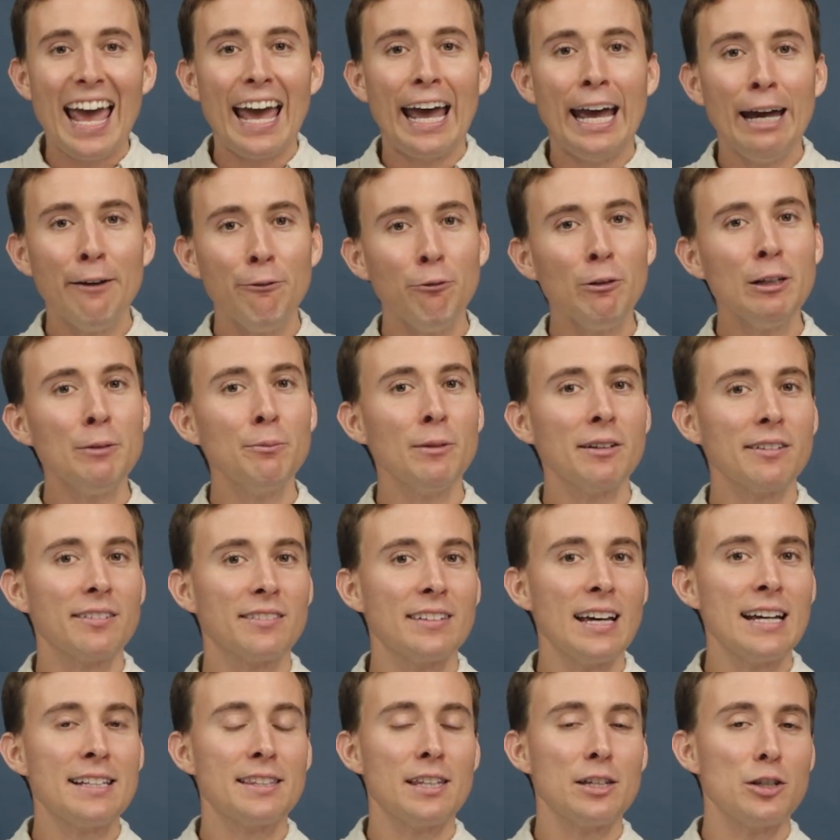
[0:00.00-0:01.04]
Every
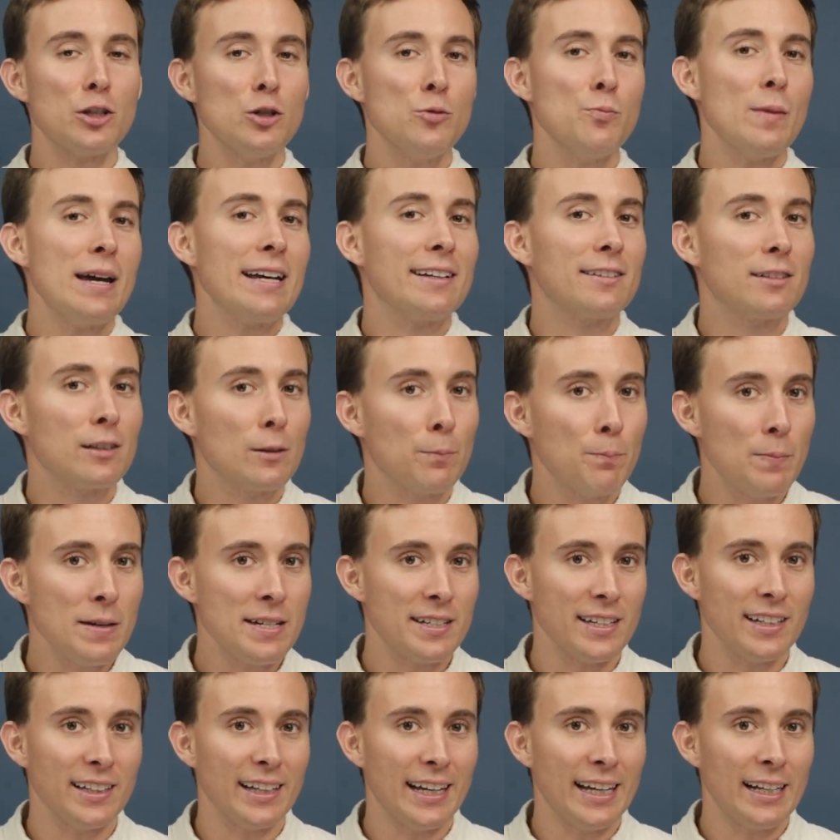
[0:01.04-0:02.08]
mistake that you make
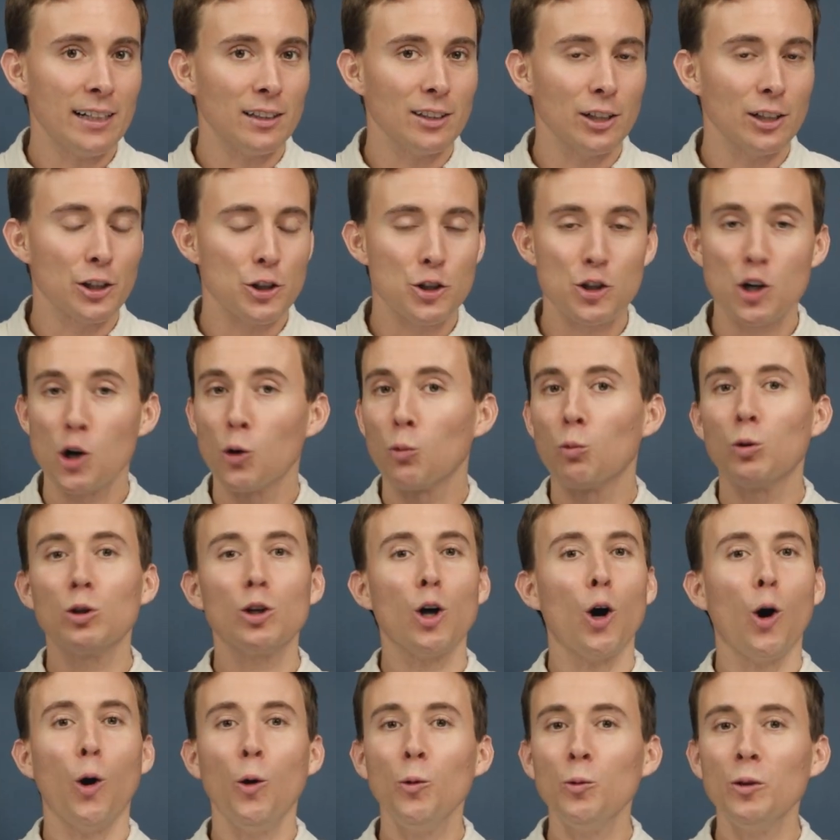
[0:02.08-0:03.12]
speaking English
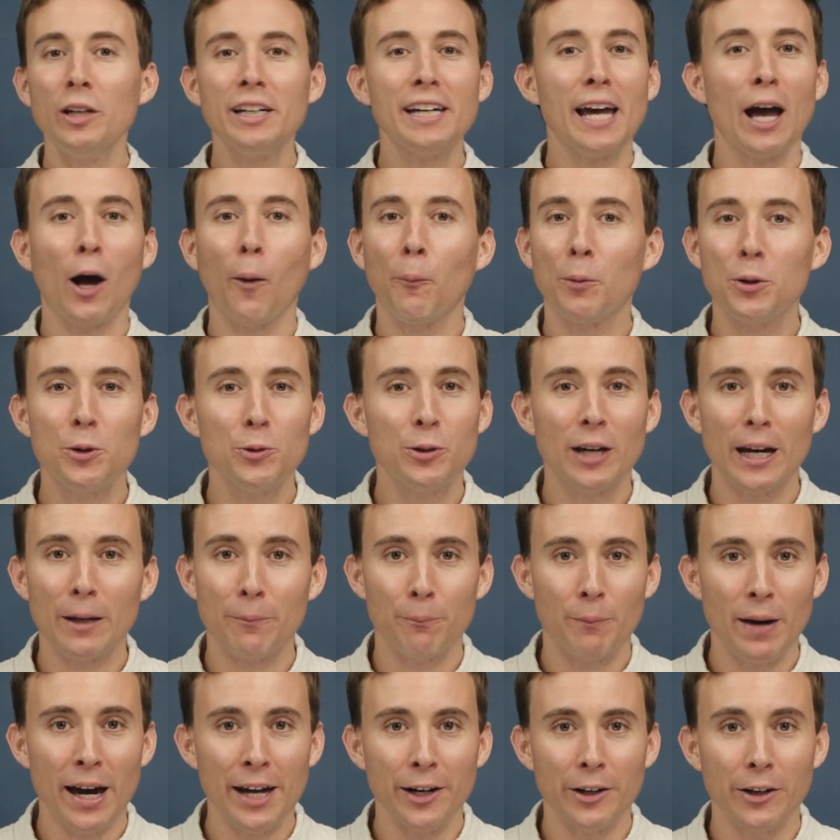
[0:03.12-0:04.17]
will only help you
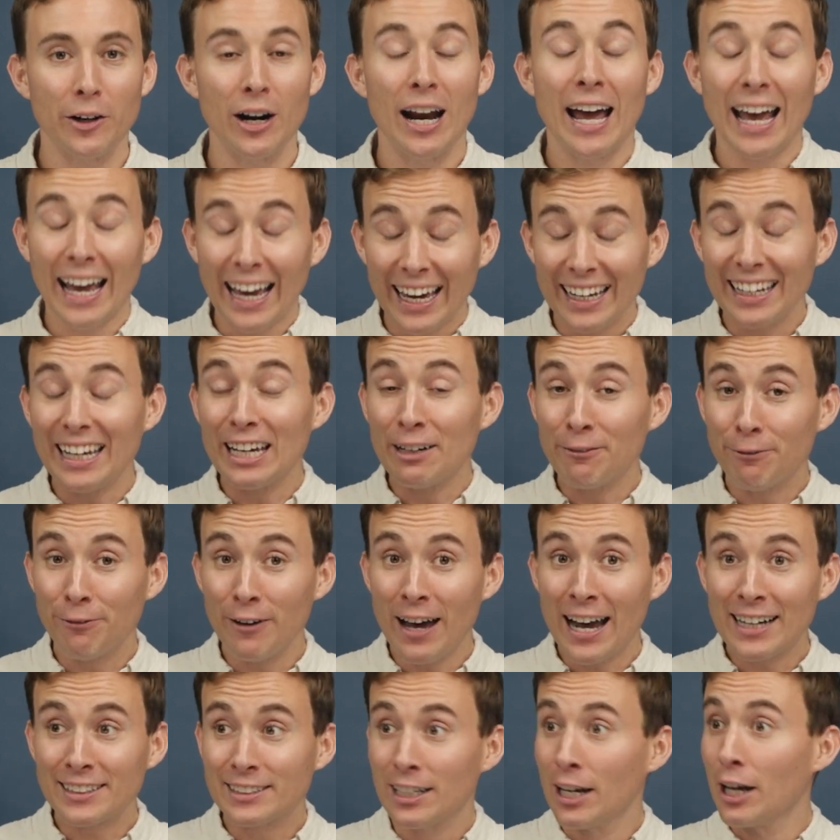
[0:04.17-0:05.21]
get better. And in
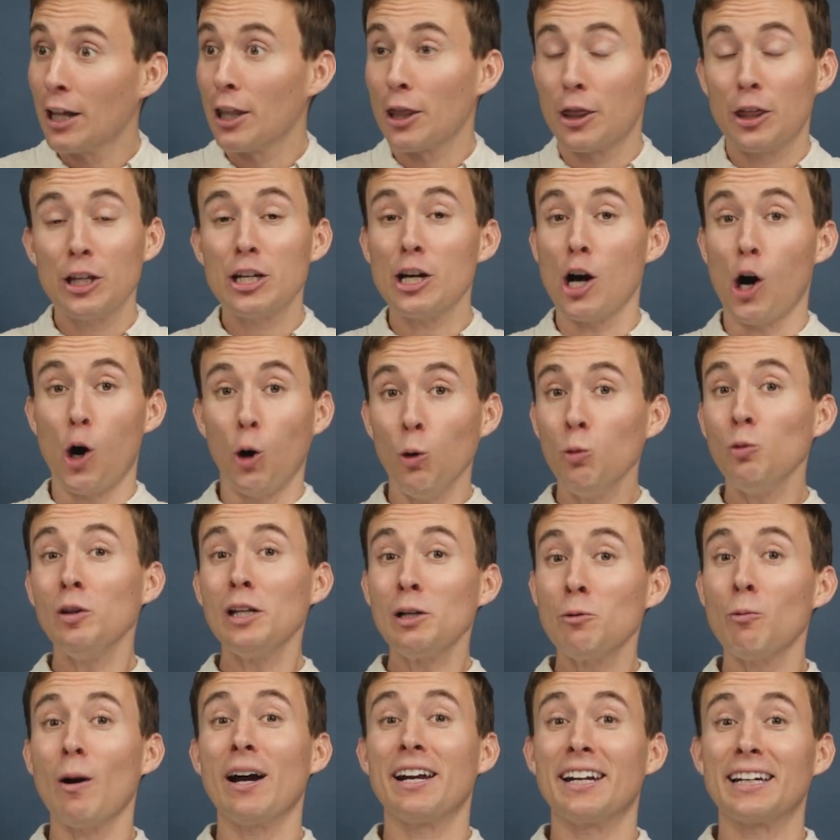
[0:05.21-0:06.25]
fact, the
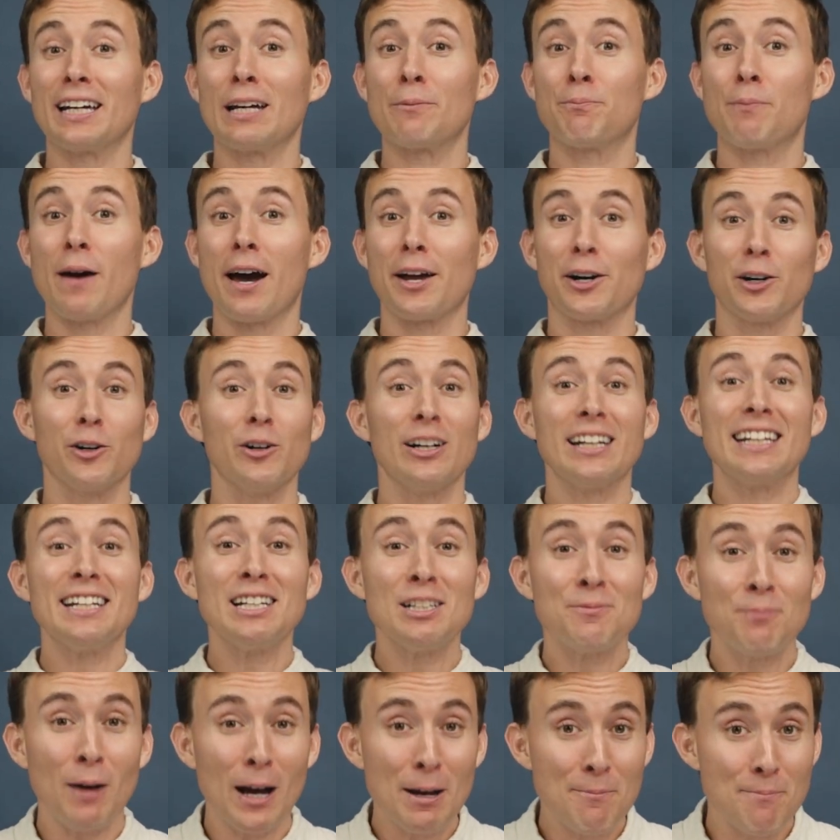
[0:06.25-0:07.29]
only way to get better
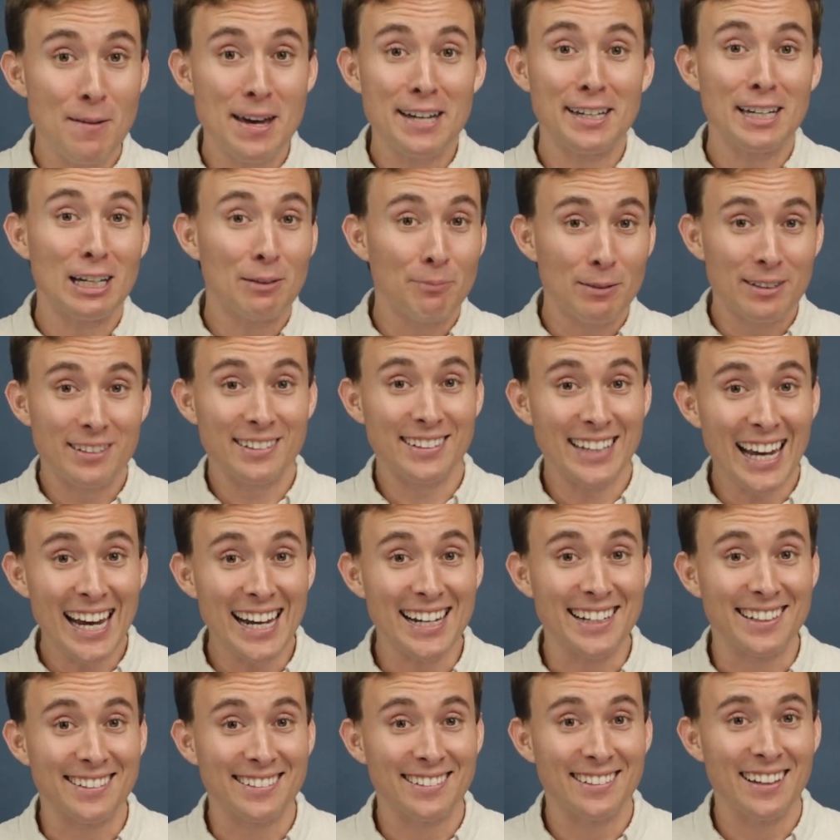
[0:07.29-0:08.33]
is by making
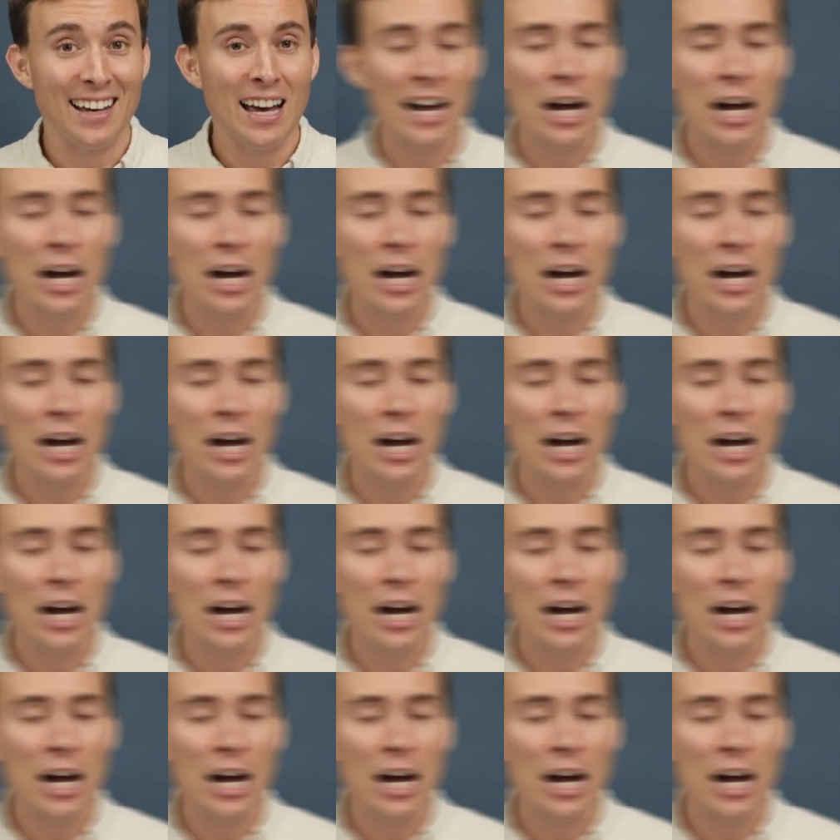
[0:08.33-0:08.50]
mistakes.